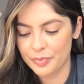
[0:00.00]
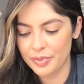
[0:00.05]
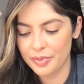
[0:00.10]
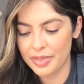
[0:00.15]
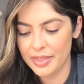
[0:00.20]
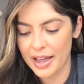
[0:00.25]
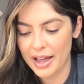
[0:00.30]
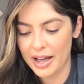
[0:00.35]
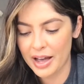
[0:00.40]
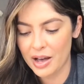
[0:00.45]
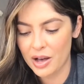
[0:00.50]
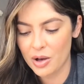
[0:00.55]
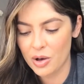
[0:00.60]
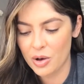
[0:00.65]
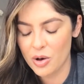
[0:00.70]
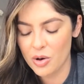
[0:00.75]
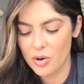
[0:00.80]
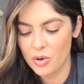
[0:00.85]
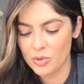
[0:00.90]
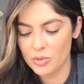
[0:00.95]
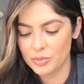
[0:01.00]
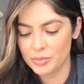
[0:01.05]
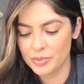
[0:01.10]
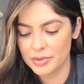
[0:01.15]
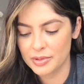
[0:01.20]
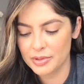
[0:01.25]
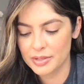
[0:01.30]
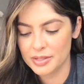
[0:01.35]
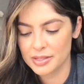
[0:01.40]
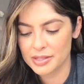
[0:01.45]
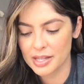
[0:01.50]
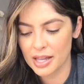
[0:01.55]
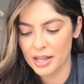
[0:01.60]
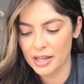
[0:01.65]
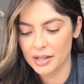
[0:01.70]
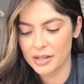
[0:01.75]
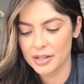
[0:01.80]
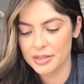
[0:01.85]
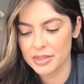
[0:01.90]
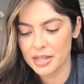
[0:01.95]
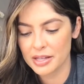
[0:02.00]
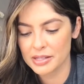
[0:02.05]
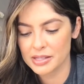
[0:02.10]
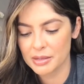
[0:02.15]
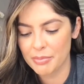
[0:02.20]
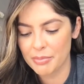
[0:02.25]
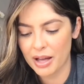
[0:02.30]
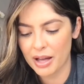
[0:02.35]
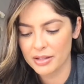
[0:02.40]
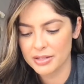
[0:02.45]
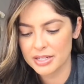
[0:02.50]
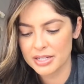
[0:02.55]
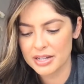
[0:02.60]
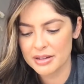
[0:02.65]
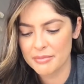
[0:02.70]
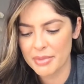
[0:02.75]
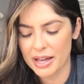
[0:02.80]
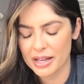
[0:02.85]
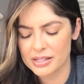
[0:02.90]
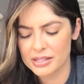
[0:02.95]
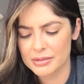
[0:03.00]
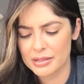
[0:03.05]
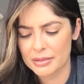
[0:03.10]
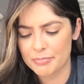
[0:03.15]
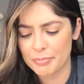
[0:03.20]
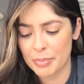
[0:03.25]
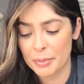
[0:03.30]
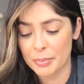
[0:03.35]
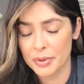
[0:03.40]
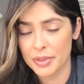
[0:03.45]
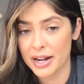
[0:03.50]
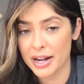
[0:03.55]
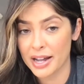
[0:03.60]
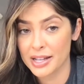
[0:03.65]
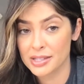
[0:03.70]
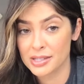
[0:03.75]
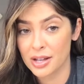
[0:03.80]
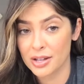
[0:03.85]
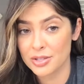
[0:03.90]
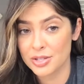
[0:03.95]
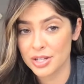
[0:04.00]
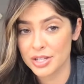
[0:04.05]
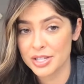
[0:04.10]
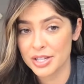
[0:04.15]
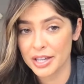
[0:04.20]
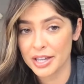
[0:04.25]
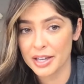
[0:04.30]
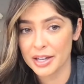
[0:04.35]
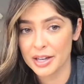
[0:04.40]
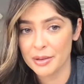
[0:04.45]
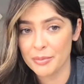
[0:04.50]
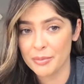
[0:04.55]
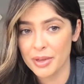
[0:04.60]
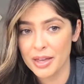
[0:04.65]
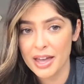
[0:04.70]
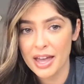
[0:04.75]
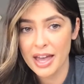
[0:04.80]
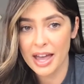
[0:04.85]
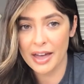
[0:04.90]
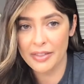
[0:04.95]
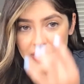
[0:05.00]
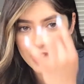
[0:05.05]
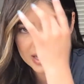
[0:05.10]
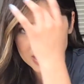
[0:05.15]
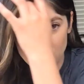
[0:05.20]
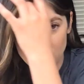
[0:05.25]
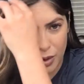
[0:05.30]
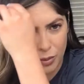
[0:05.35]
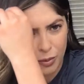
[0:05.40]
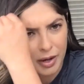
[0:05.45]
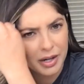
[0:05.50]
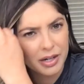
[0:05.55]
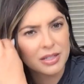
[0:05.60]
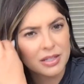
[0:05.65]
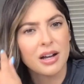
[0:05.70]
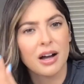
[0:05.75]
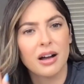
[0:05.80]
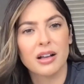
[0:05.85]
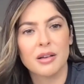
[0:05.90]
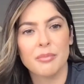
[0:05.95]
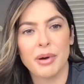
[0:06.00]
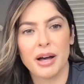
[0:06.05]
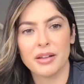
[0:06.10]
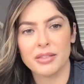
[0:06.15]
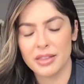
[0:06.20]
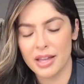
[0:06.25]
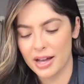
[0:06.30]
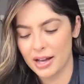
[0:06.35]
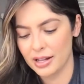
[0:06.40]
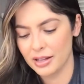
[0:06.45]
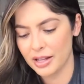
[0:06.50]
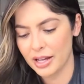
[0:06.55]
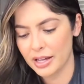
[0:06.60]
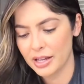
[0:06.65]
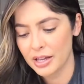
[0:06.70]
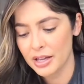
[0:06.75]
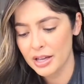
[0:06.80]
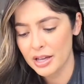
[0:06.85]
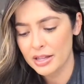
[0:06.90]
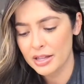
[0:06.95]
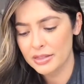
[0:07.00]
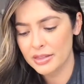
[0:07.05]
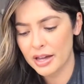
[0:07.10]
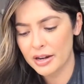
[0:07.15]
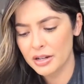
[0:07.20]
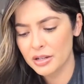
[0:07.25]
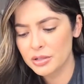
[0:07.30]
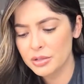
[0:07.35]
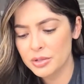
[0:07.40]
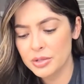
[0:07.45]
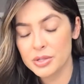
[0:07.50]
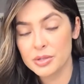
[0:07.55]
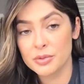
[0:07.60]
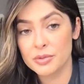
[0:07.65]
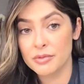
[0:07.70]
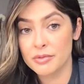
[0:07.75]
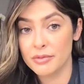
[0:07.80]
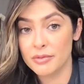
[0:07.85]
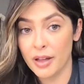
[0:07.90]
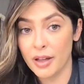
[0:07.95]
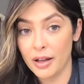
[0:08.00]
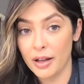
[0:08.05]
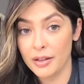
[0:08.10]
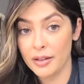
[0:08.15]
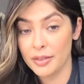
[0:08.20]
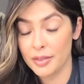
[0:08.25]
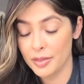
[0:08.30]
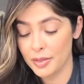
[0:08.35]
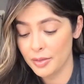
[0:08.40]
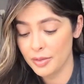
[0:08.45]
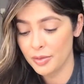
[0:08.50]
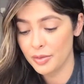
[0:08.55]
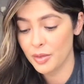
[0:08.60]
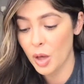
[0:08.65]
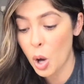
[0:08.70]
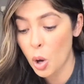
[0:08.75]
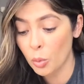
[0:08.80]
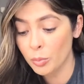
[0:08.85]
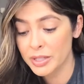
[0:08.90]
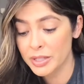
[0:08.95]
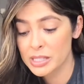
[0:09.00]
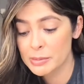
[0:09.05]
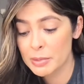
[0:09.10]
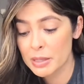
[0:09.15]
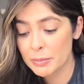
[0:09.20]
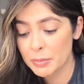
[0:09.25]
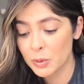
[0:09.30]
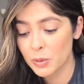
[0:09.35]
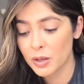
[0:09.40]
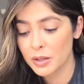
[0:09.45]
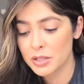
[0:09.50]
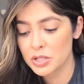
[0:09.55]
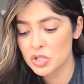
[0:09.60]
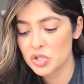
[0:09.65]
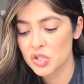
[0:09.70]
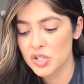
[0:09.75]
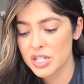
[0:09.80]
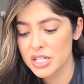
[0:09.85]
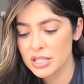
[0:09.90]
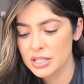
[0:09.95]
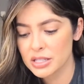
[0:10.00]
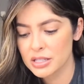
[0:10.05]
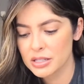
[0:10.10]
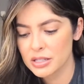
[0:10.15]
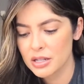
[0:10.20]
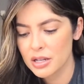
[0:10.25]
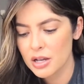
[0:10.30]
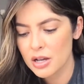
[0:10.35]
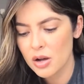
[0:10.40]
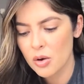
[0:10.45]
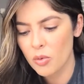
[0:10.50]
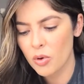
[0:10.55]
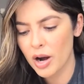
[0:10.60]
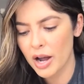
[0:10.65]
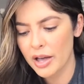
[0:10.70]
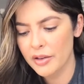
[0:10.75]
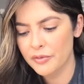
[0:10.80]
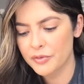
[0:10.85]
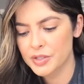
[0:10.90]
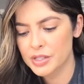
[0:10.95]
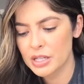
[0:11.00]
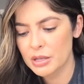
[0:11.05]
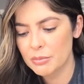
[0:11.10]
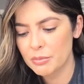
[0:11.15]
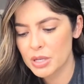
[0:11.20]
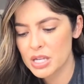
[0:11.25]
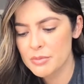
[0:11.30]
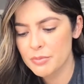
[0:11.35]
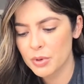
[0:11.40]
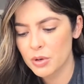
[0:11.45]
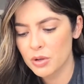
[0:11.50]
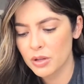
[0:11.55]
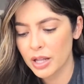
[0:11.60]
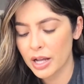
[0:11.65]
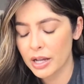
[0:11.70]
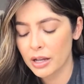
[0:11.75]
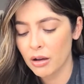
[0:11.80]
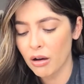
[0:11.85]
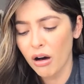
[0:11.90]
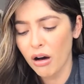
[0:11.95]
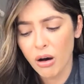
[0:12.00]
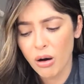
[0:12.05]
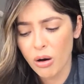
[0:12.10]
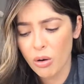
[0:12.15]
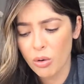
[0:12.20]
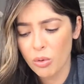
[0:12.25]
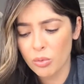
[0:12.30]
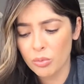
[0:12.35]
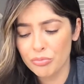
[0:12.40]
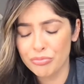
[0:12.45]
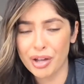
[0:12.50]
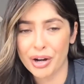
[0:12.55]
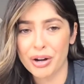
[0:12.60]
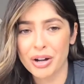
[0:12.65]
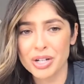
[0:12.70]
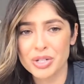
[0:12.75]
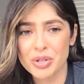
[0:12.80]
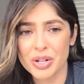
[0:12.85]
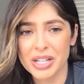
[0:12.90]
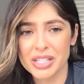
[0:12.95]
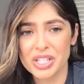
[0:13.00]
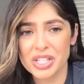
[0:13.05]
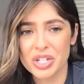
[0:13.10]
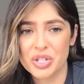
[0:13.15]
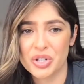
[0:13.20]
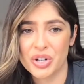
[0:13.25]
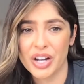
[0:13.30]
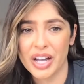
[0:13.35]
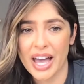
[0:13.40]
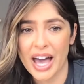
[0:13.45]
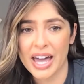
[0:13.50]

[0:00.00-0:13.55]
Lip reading: now saying good things about DMX, people that I saw judging him. And that's why I wanted to talk about that. Like, that includes the homeless people on the streets, where I've seen people like, oh, they're on drugs, they're drug